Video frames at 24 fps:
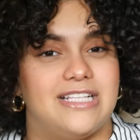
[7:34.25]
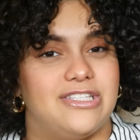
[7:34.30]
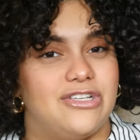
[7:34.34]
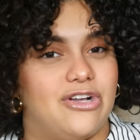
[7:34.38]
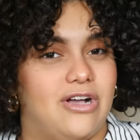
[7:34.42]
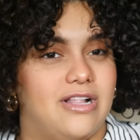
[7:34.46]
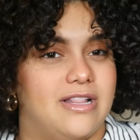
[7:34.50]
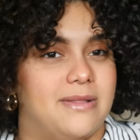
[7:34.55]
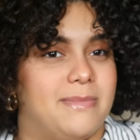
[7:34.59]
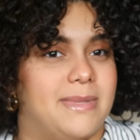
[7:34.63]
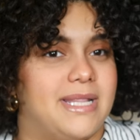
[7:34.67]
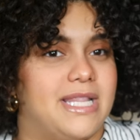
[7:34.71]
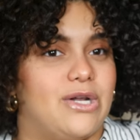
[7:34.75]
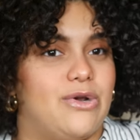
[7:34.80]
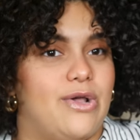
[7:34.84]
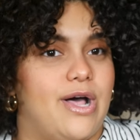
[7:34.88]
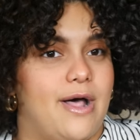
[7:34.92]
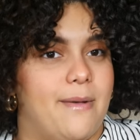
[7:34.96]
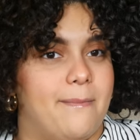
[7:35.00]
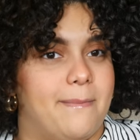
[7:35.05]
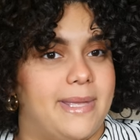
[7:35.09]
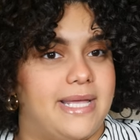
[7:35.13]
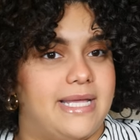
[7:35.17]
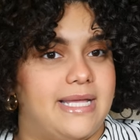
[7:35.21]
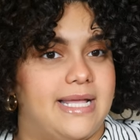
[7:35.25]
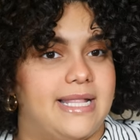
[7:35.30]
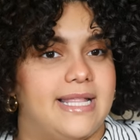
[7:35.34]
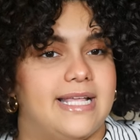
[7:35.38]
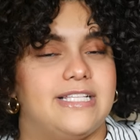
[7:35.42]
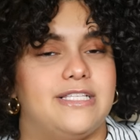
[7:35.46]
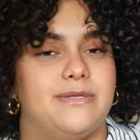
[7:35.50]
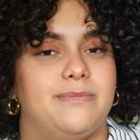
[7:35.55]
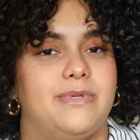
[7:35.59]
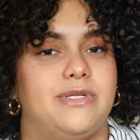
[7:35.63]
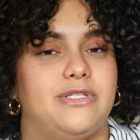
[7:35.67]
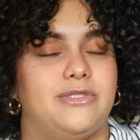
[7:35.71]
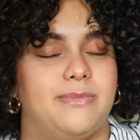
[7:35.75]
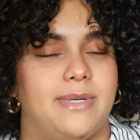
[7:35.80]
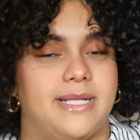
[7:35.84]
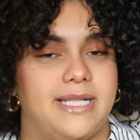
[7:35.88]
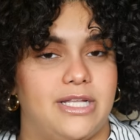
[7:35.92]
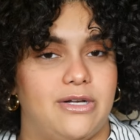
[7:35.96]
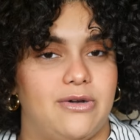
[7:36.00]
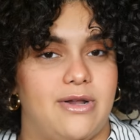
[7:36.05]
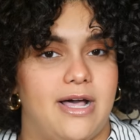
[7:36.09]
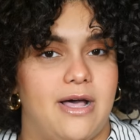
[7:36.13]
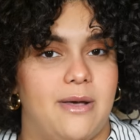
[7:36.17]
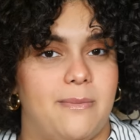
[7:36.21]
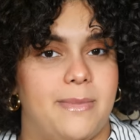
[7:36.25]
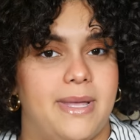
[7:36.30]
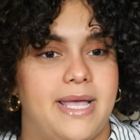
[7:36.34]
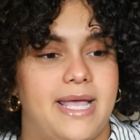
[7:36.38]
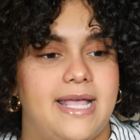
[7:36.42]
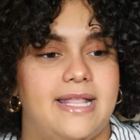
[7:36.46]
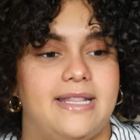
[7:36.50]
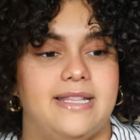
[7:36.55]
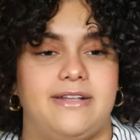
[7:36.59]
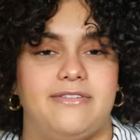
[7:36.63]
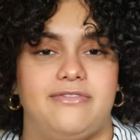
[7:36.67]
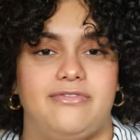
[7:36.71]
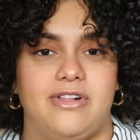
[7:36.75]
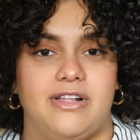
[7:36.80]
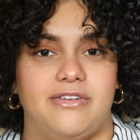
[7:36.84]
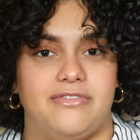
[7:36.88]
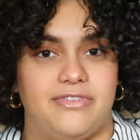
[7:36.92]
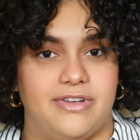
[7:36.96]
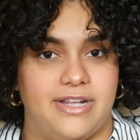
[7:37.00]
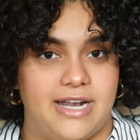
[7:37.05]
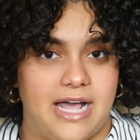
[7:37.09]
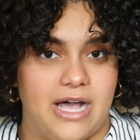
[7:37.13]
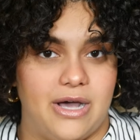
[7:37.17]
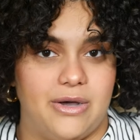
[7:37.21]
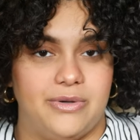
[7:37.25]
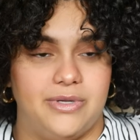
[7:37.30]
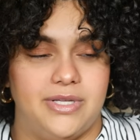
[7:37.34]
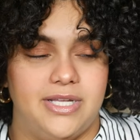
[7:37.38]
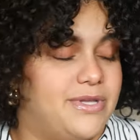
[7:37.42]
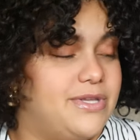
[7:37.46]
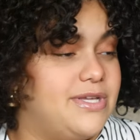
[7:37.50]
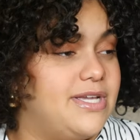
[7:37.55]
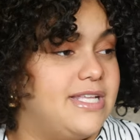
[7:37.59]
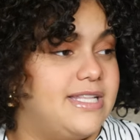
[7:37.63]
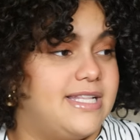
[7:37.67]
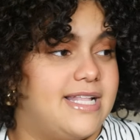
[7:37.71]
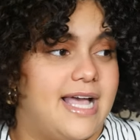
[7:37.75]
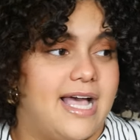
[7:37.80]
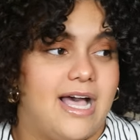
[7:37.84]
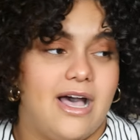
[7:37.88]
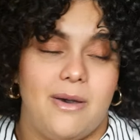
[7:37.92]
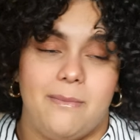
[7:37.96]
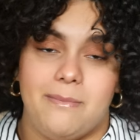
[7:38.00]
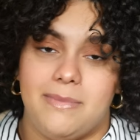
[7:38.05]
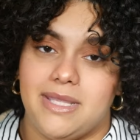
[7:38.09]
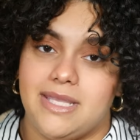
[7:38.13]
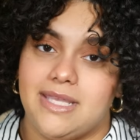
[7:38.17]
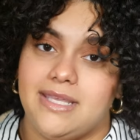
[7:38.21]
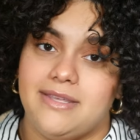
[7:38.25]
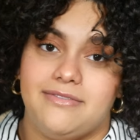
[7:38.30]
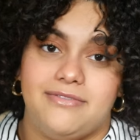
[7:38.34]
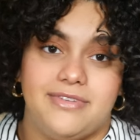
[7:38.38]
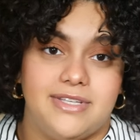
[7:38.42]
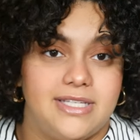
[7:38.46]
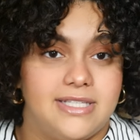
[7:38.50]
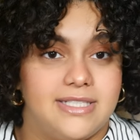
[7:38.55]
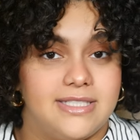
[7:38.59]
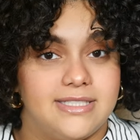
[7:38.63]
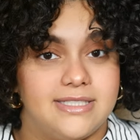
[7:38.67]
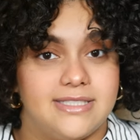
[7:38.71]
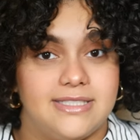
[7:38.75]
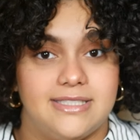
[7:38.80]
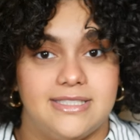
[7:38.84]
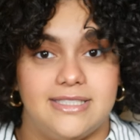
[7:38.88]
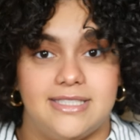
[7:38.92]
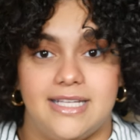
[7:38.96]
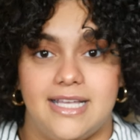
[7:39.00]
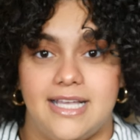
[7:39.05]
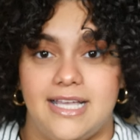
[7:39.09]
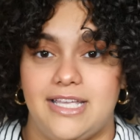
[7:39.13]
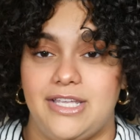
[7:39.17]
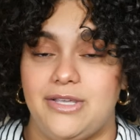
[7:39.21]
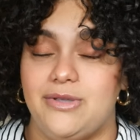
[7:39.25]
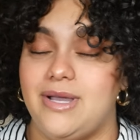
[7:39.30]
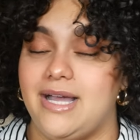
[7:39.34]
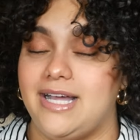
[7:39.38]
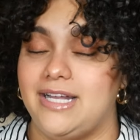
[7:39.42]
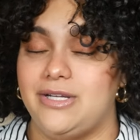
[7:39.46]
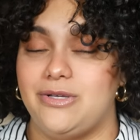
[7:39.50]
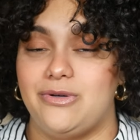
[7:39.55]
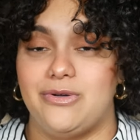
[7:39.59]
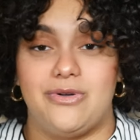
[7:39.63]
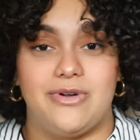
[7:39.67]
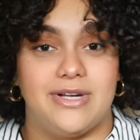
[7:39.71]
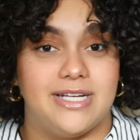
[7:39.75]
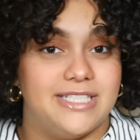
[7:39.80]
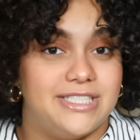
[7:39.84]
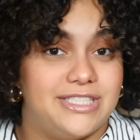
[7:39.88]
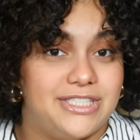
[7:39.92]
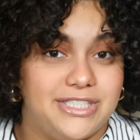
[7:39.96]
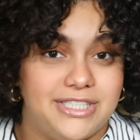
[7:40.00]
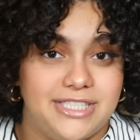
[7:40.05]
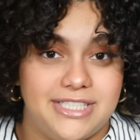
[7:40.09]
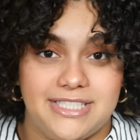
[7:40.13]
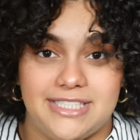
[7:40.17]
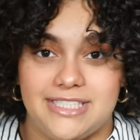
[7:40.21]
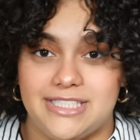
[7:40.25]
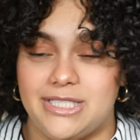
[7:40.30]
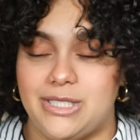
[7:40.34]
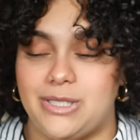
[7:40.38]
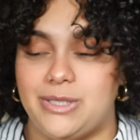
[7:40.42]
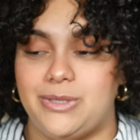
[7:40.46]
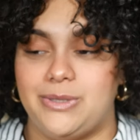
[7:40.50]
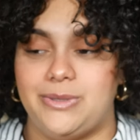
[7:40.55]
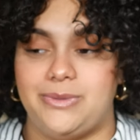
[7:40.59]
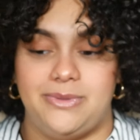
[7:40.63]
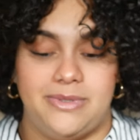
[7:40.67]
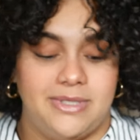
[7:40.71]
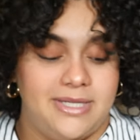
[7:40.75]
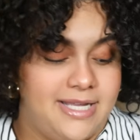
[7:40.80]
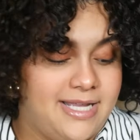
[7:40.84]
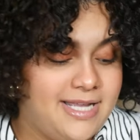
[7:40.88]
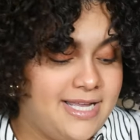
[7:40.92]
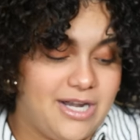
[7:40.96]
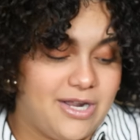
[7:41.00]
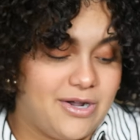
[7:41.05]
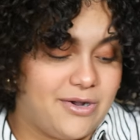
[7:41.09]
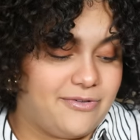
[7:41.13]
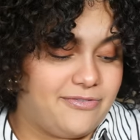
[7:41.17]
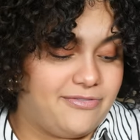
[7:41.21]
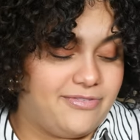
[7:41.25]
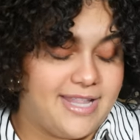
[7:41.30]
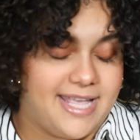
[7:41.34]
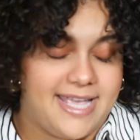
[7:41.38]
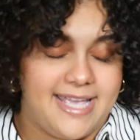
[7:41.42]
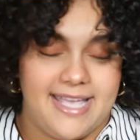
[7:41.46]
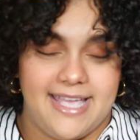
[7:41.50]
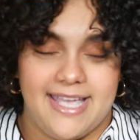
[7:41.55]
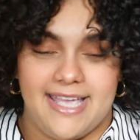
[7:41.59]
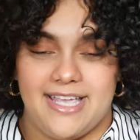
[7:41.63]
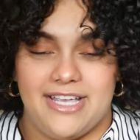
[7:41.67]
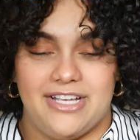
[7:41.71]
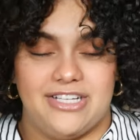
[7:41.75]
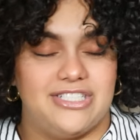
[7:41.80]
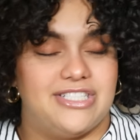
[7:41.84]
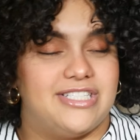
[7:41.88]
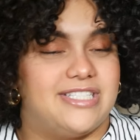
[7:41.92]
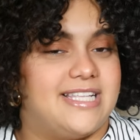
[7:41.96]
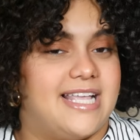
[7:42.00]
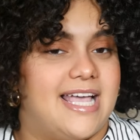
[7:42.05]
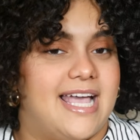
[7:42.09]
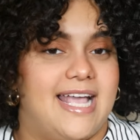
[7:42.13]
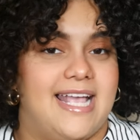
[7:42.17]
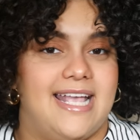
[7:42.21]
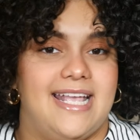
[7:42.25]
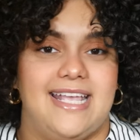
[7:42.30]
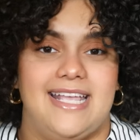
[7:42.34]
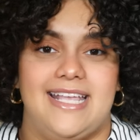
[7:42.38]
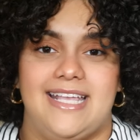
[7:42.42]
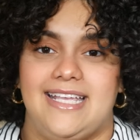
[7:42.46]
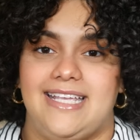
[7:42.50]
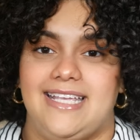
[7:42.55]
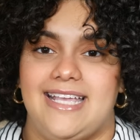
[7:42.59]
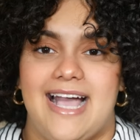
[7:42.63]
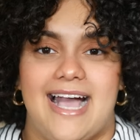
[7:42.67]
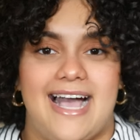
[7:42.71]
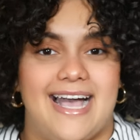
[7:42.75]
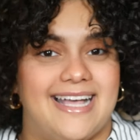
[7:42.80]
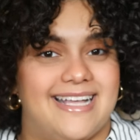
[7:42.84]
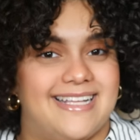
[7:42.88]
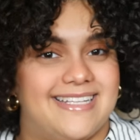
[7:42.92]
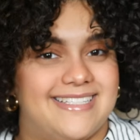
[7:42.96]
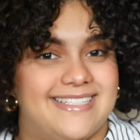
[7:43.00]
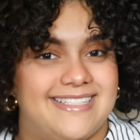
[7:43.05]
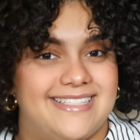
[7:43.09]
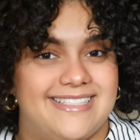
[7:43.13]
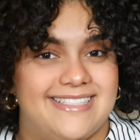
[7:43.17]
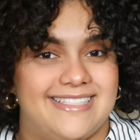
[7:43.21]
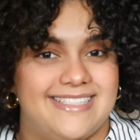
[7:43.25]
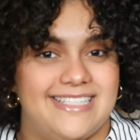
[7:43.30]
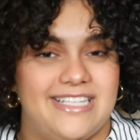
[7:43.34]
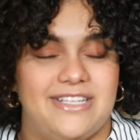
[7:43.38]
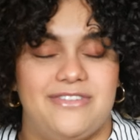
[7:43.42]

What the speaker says: I like to call it my little helmet. I like to build my little helmet and then fluff it out. But when you get that helmet fixed and you got no crunchies, no flaking, you're just like, yes.